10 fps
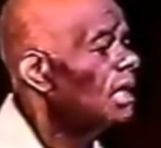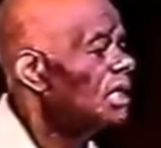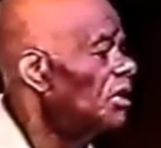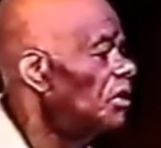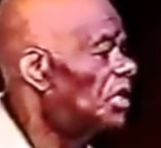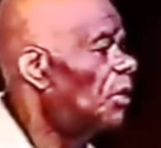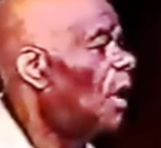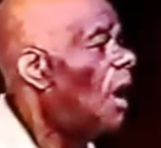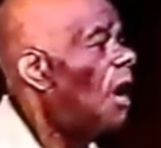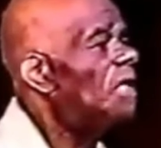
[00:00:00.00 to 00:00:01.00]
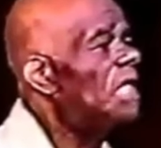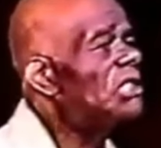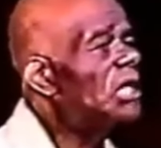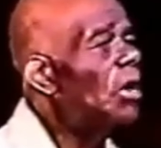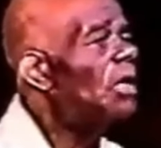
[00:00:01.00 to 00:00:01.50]
then you see where all these
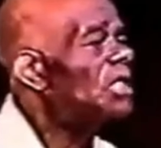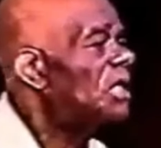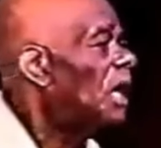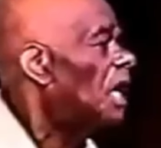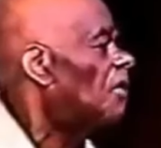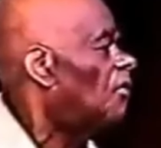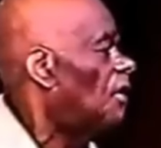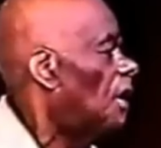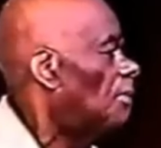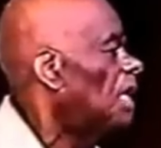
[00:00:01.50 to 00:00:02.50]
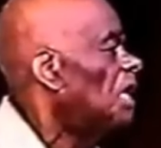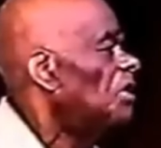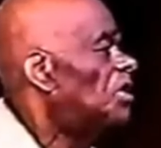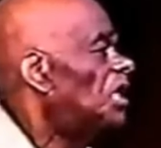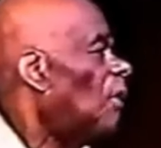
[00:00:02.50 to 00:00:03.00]
stories started from.
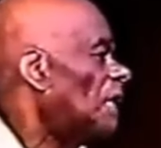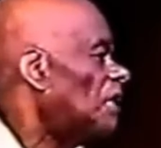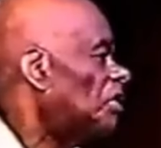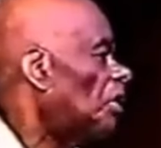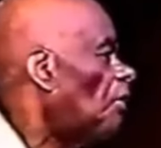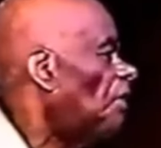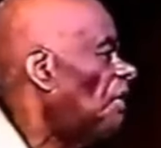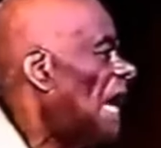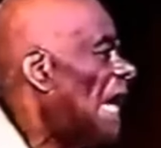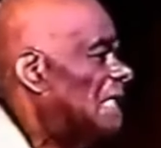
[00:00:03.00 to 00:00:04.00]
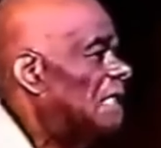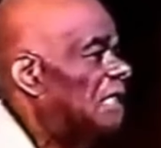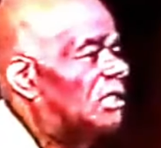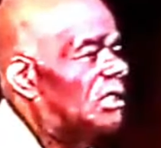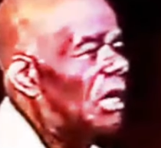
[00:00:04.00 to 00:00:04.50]
You see where the story of the
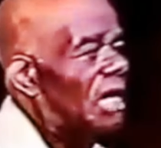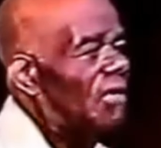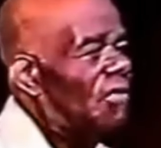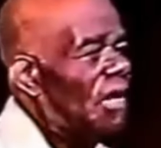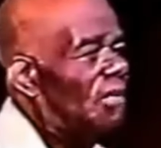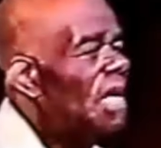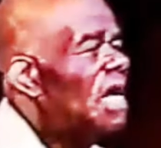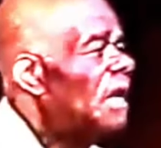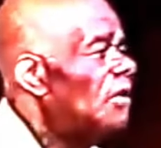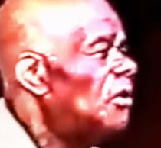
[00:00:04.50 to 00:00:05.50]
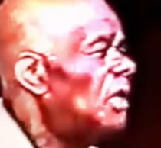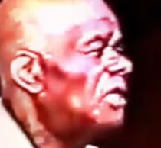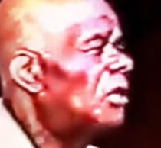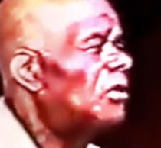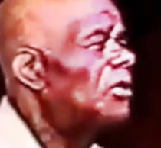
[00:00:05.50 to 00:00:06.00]
Exodus started from. Now you
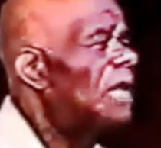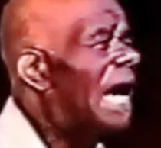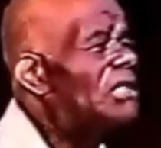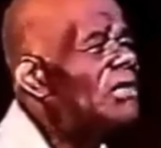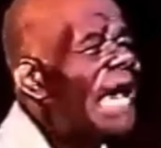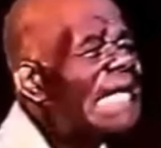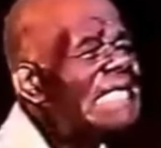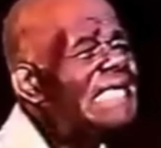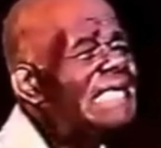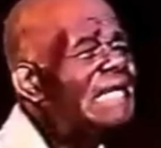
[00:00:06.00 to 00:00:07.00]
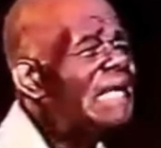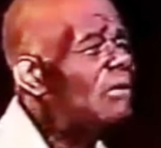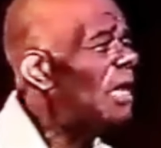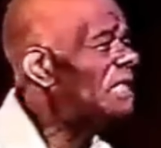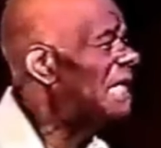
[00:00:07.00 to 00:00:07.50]
can so do it. I do actually think there
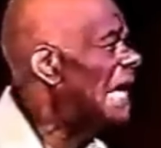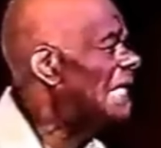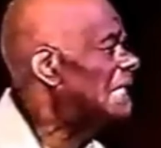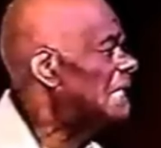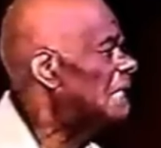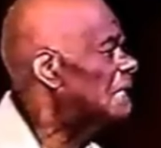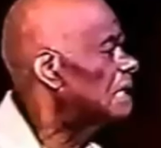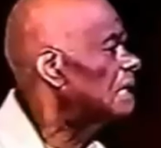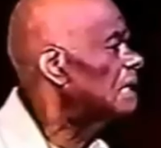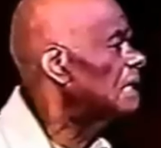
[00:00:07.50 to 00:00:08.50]
was an Exodus.